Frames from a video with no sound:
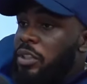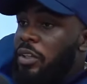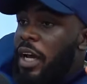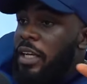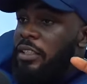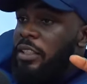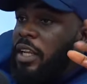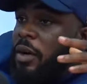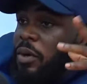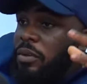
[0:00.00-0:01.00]
on I G
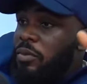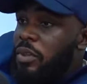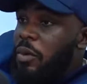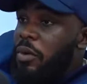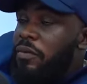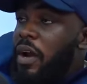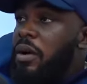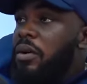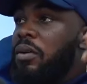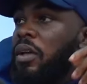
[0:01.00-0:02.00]
that went that went
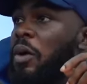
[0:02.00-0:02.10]
viral,